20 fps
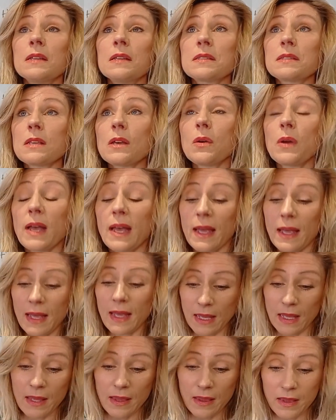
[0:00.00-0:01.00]
So
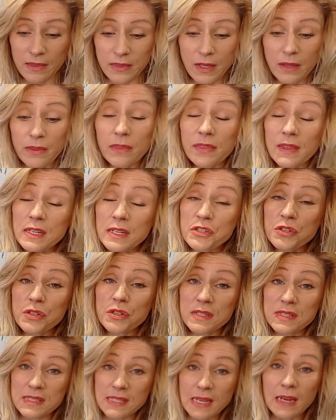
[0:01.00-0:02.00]
the other things you
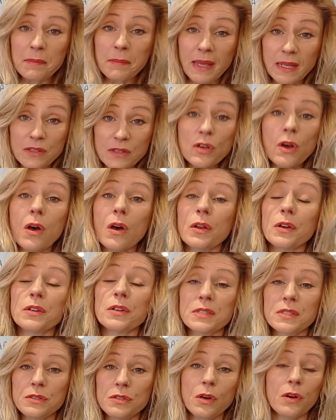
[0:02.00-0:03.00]
can segment on
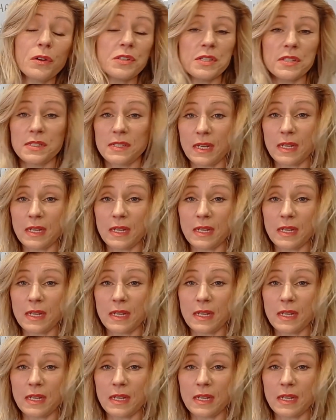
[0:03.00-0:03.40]
is not just